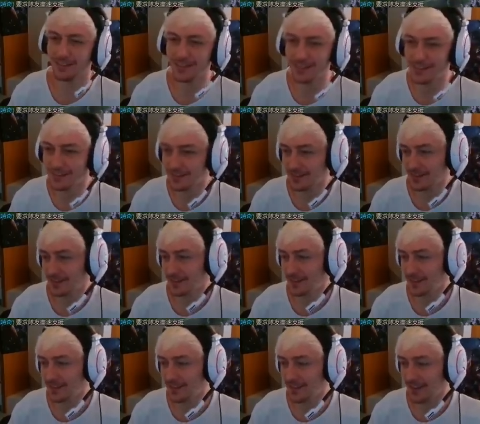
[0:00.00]

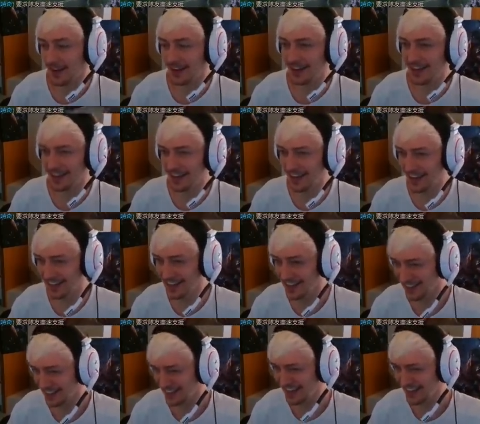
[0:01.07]

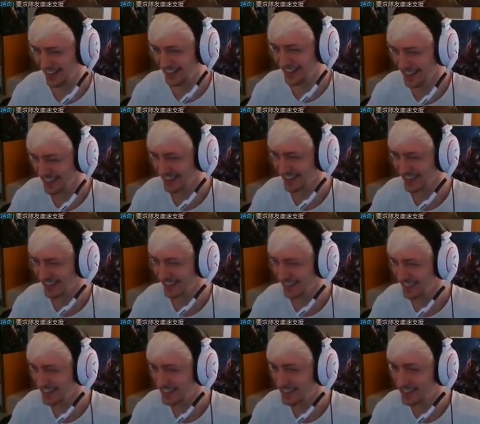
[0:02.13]

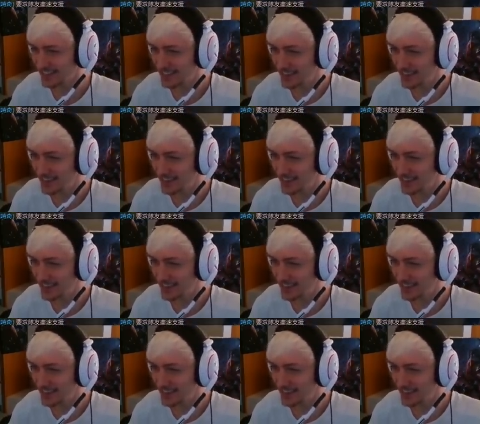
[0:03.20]
(no one is talking)